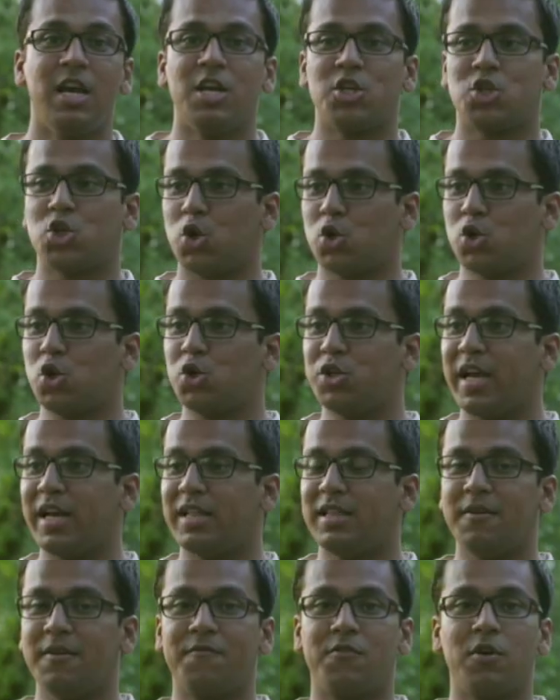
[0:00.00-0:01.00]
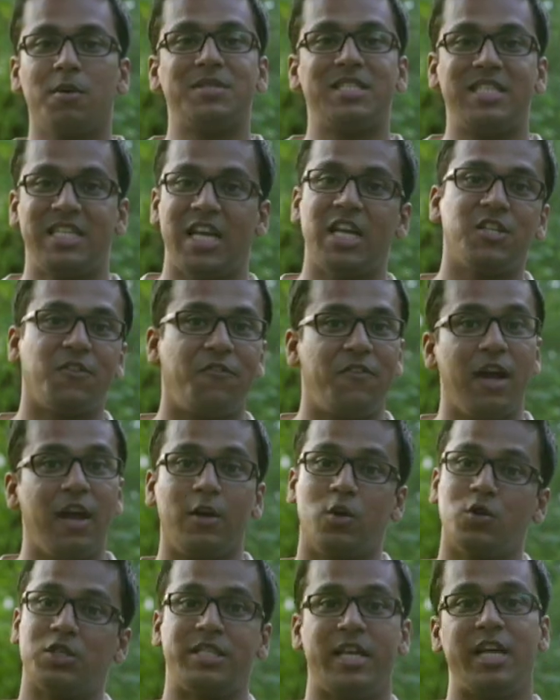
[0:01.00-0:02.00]
So to take them from stage fear
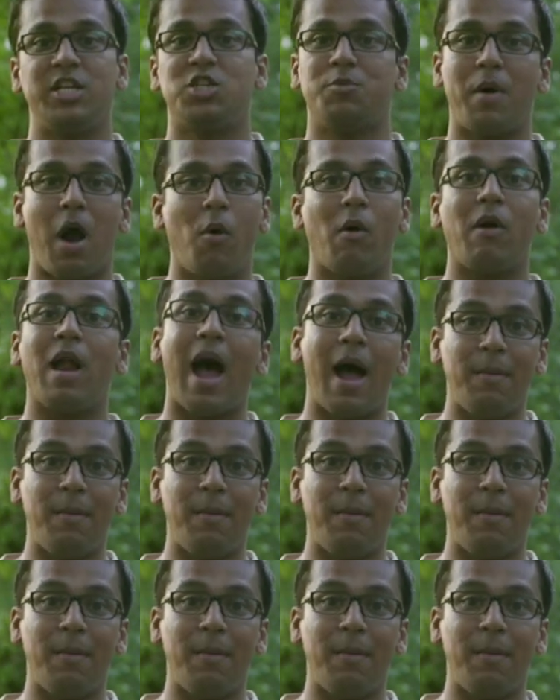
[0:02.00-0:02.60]
to stage power,